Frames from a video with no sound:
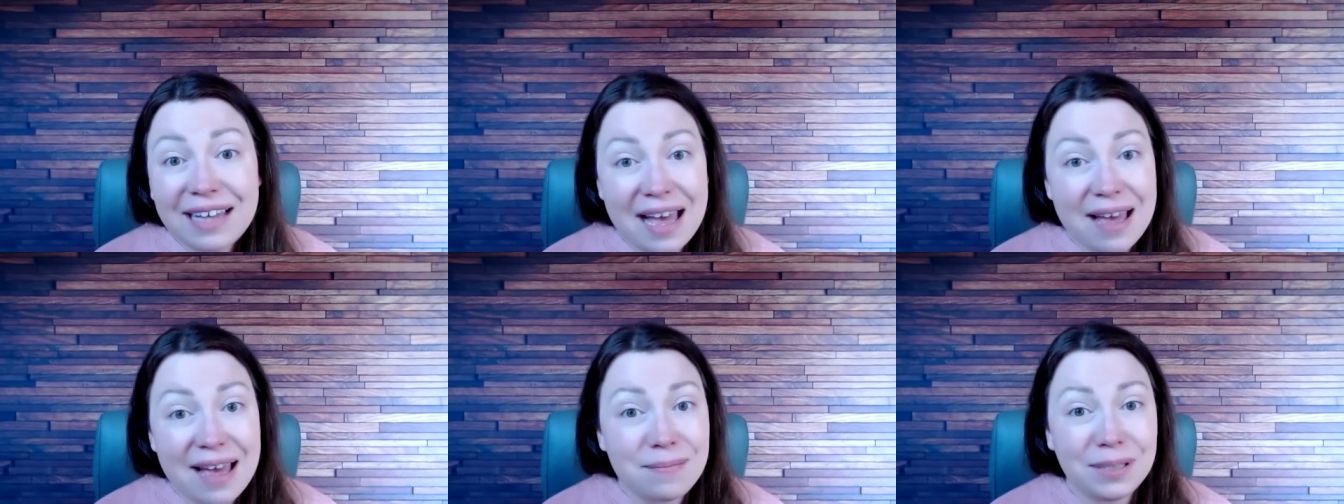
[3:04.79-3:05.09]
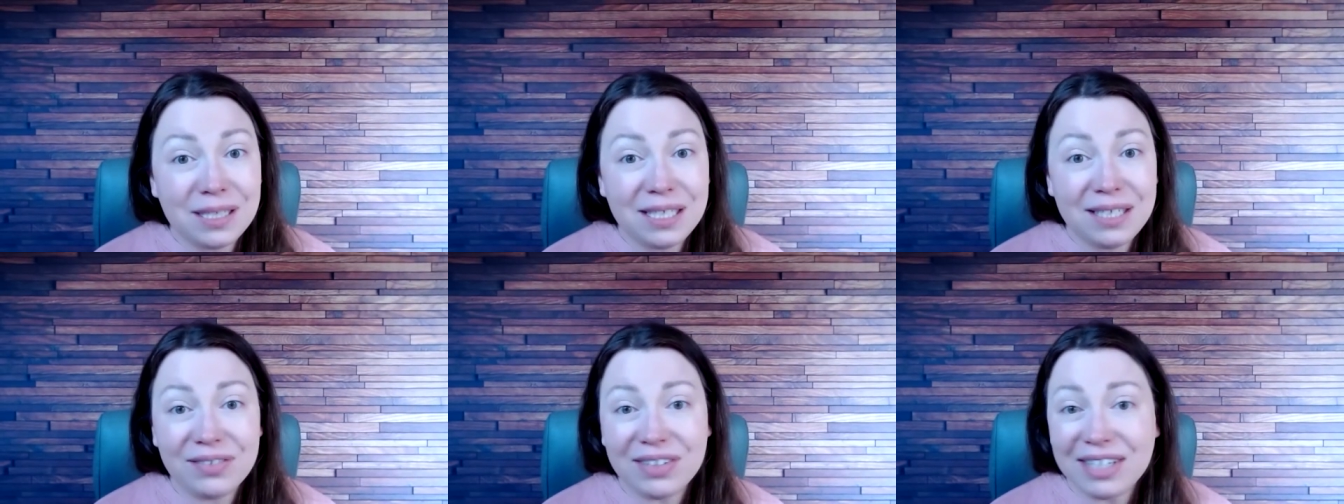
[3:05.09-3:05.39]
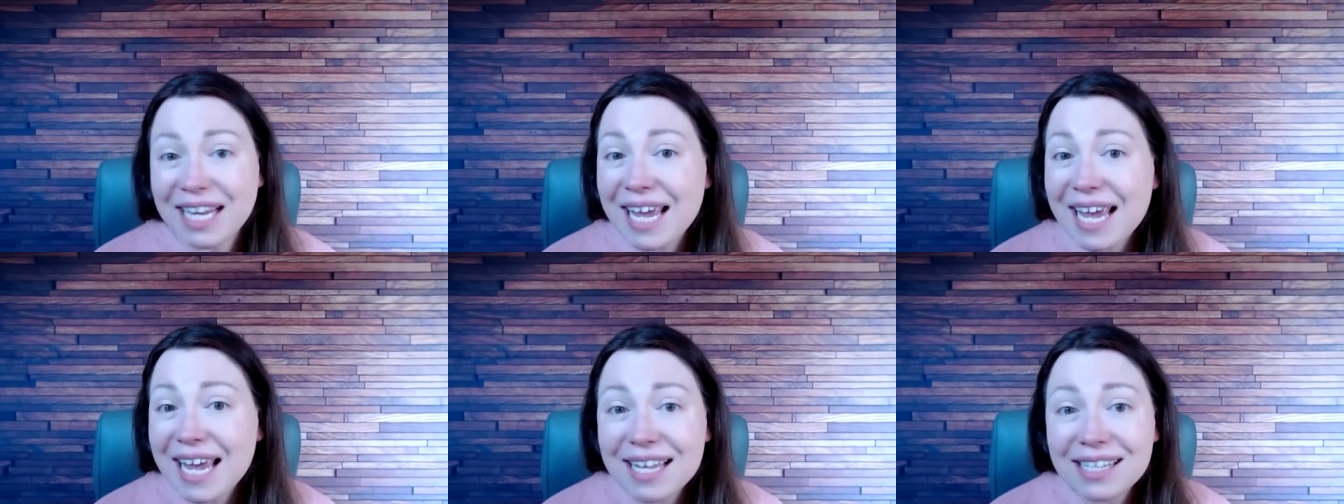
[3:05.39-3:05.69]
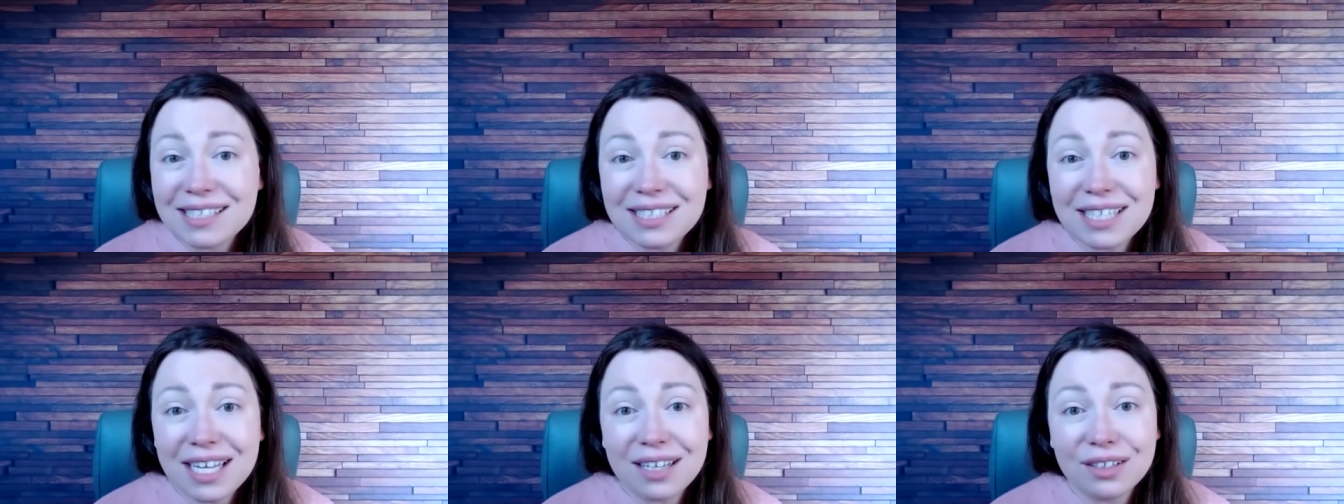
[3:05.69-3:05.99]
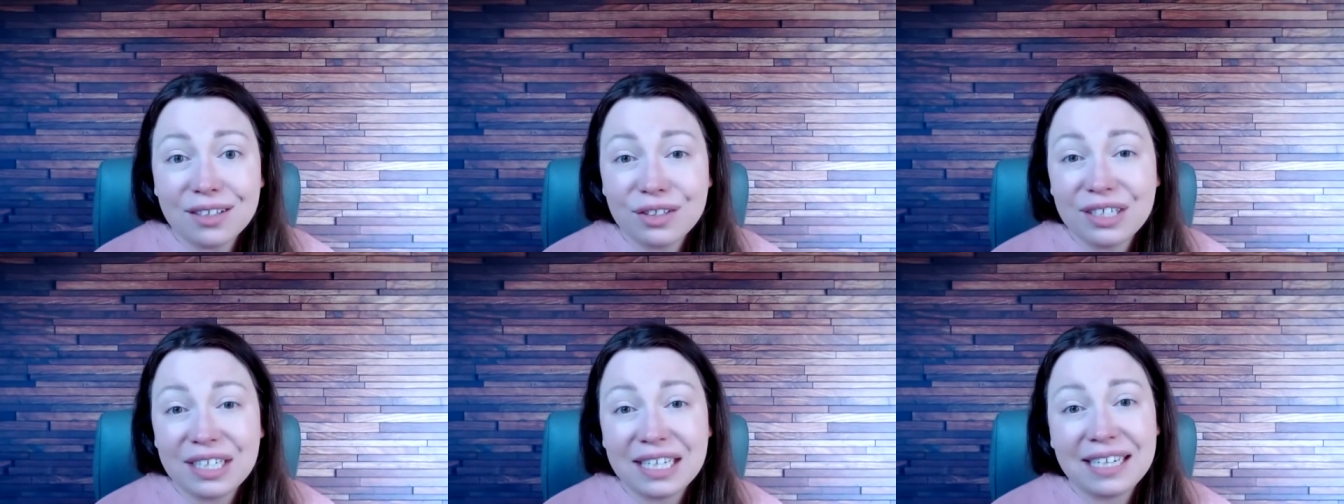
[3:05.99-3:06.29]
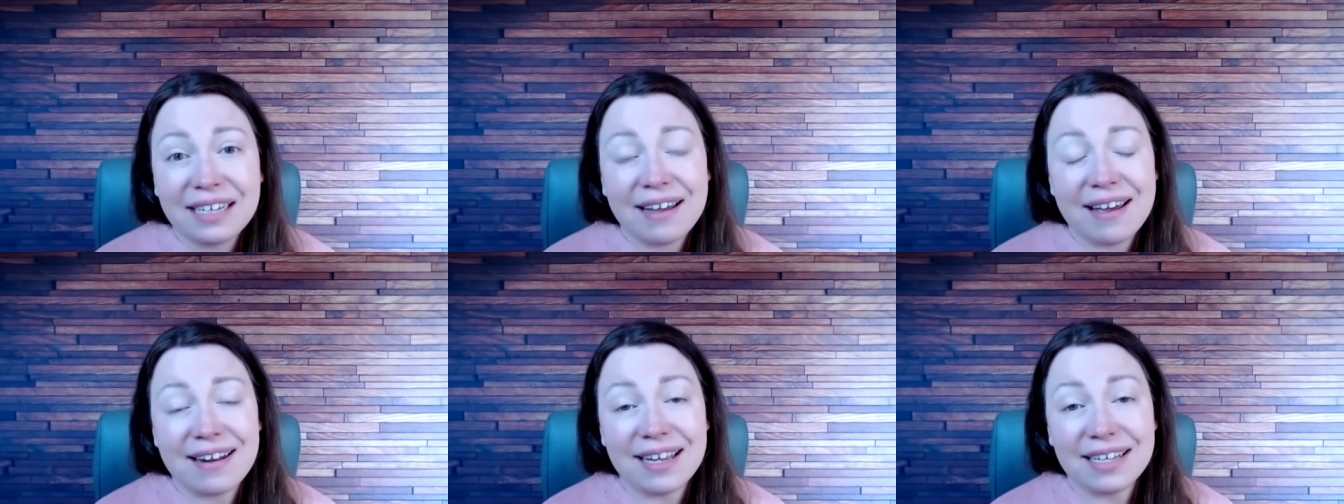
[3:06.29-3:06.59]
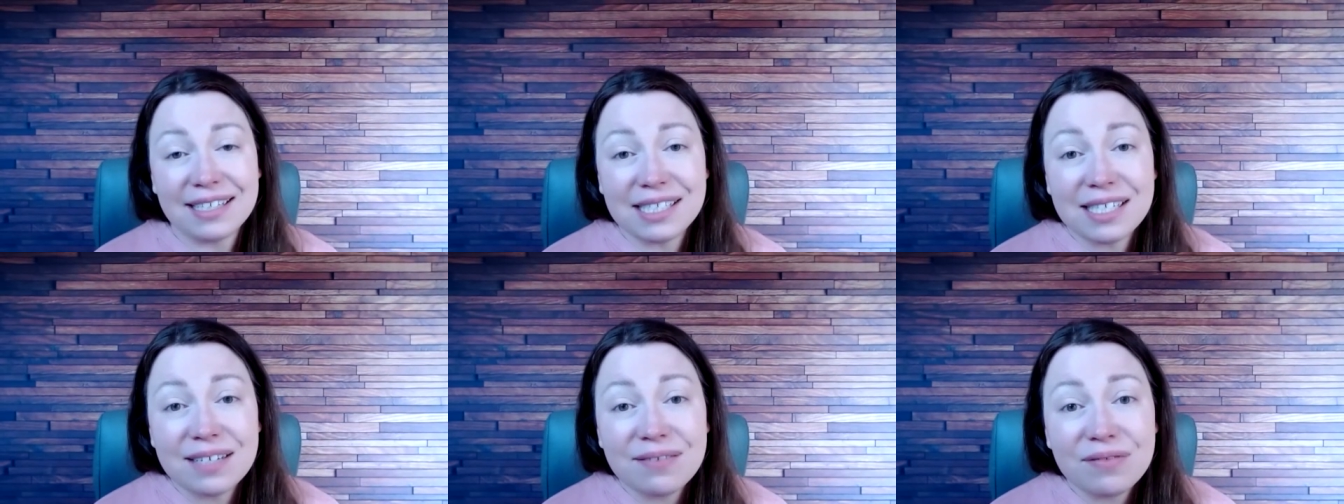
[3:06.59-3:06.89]
I believe in hands-on learning and
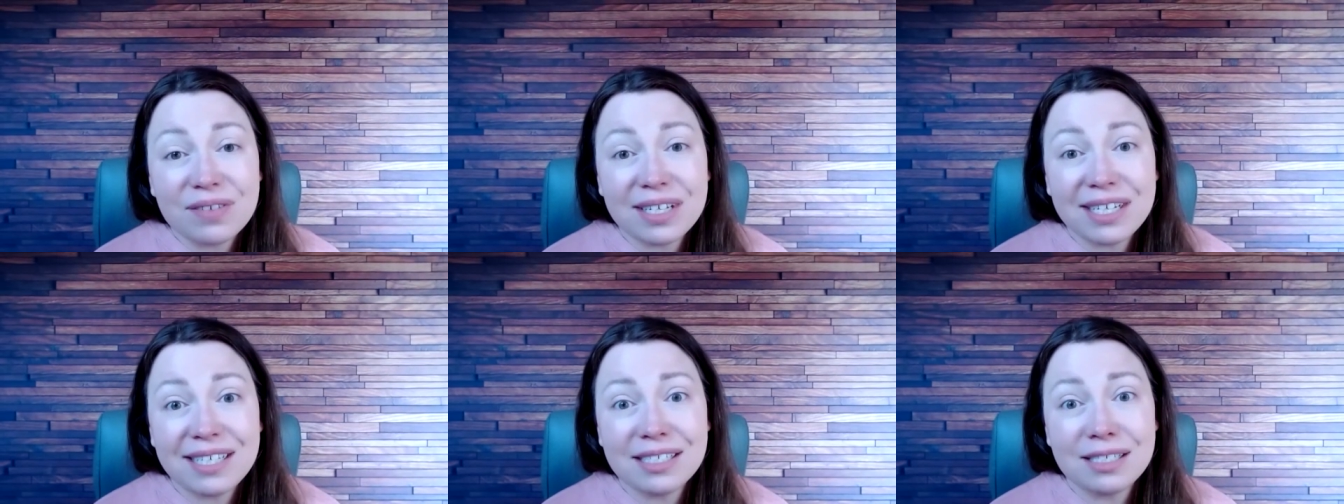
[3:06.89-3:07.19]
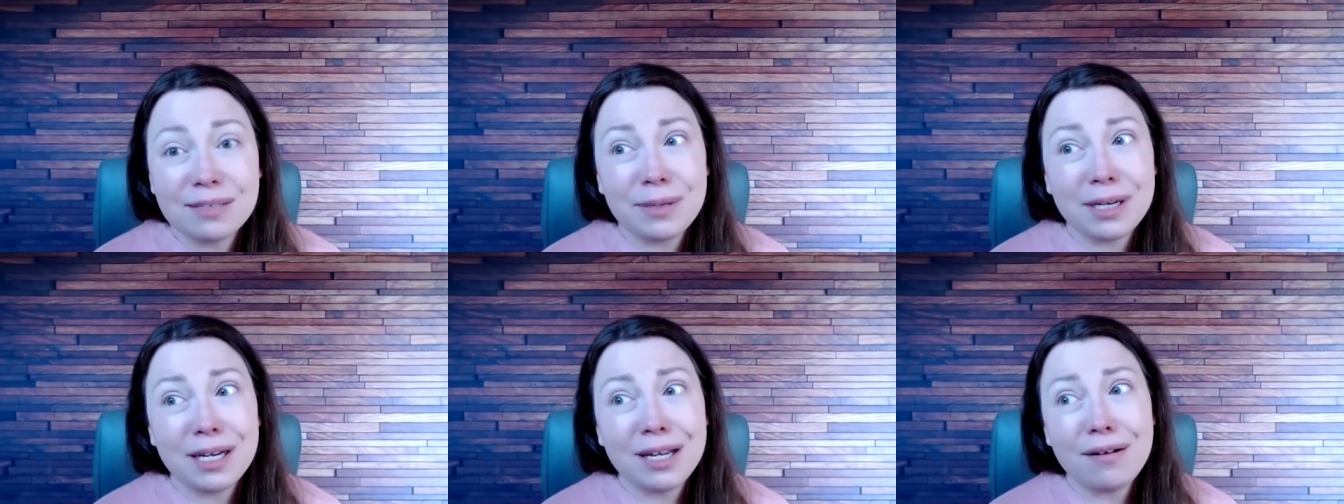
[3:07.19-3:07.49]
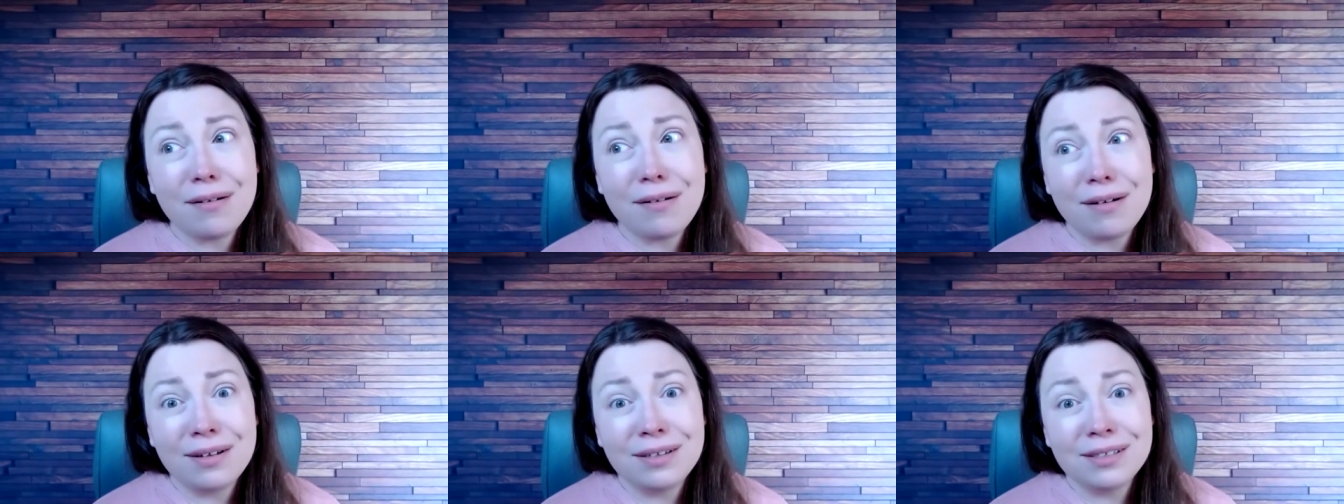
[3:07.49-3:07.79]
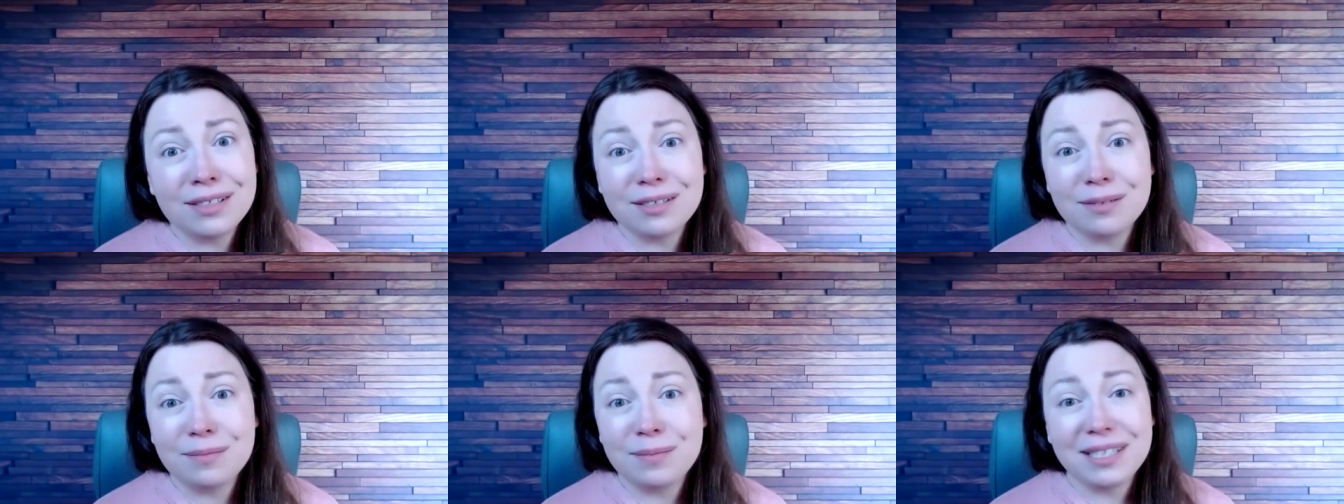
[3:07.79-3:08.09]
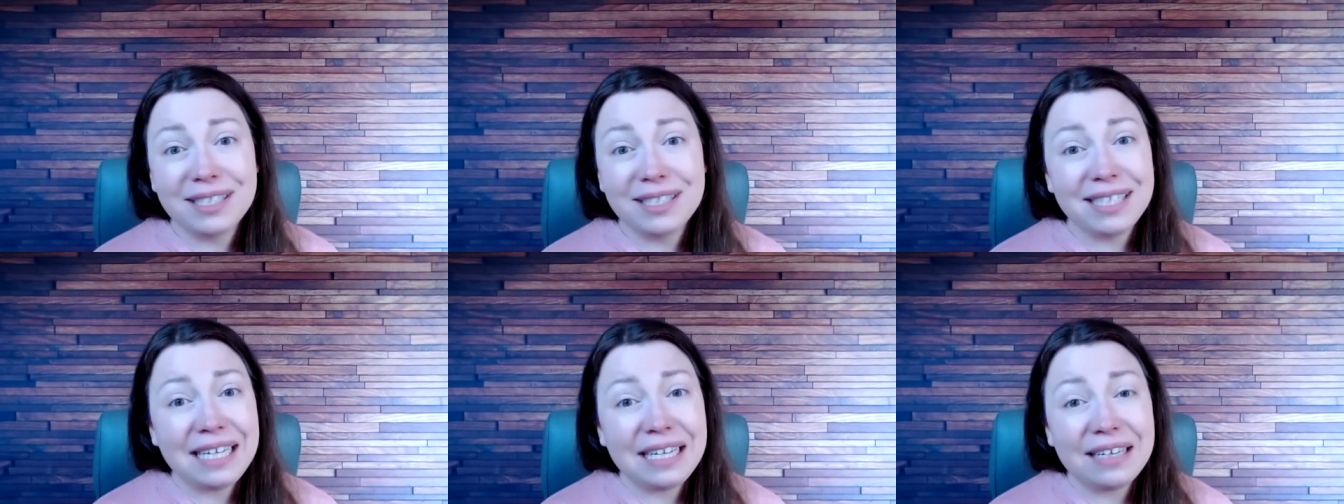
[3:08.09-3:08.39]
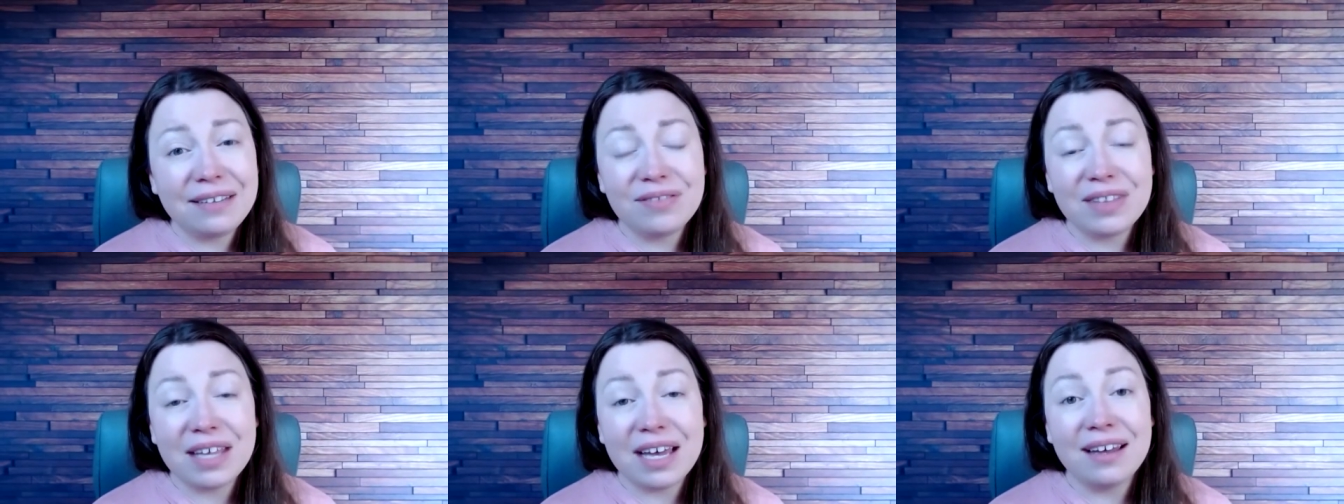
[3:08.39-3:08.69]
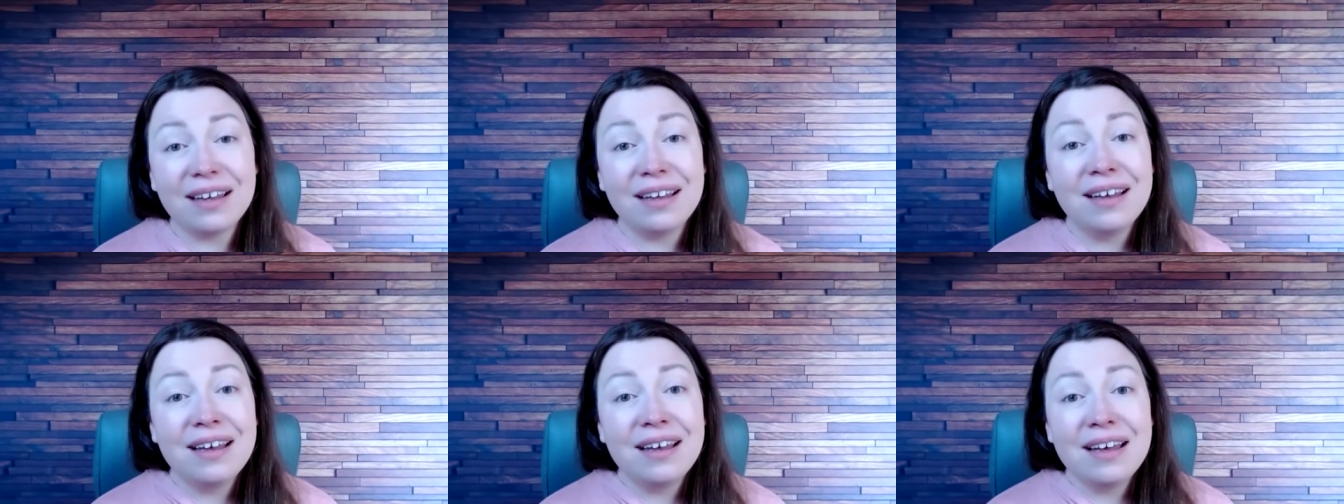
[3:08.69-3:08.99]
activities, but I also believe that